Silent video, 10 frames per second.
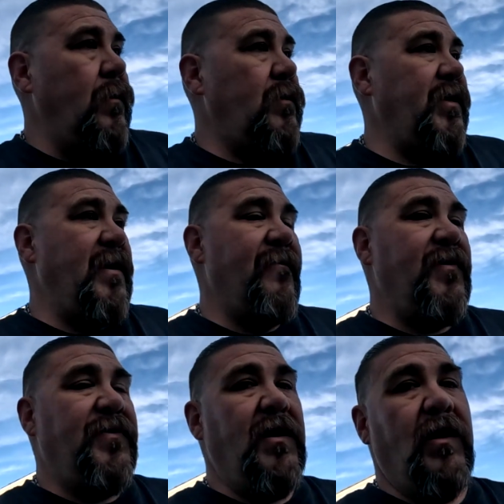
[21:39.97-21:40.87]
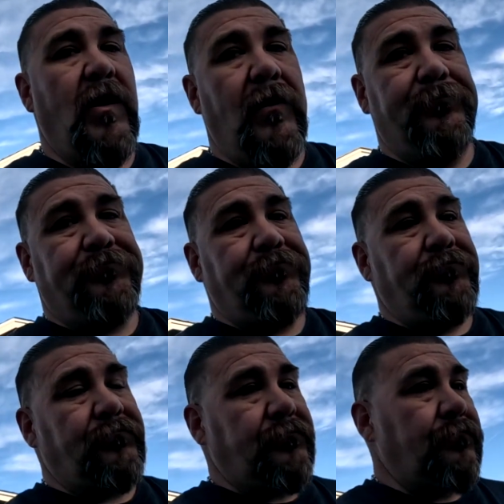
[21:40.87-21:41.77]
Clean everything up.
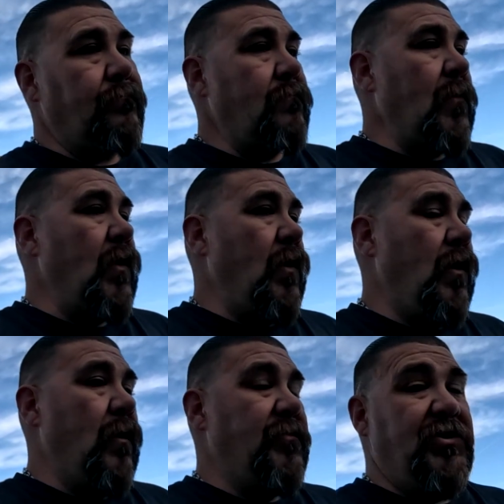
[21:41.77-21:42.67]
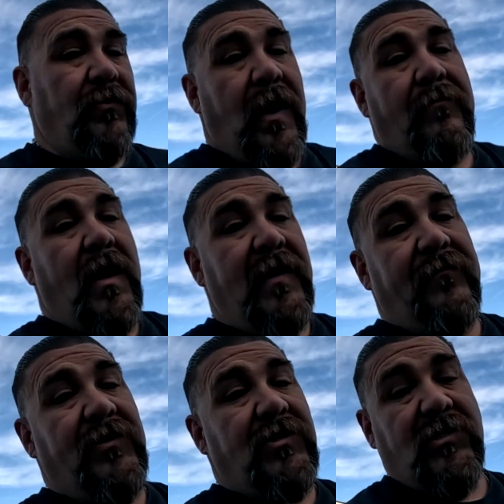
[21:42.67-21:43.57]
Shoot, I might
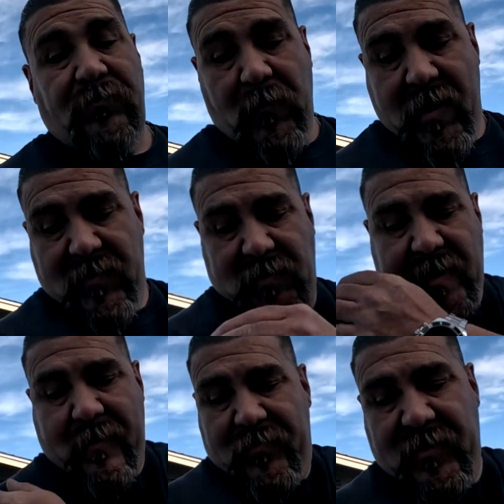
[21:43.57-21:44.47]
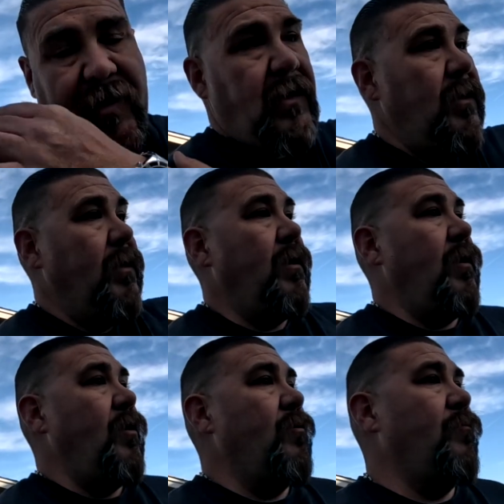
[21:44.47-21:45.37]
even just spray the damn thing.
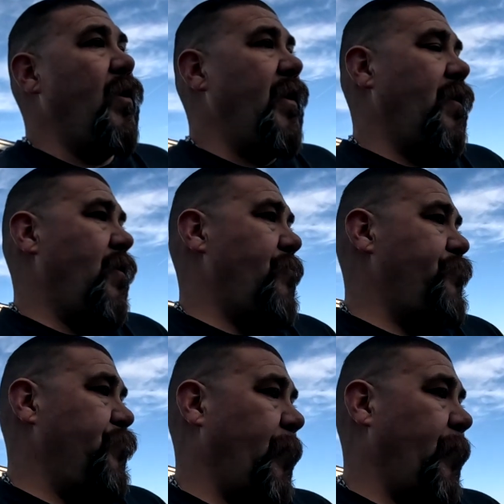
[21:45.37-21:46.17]
But I'm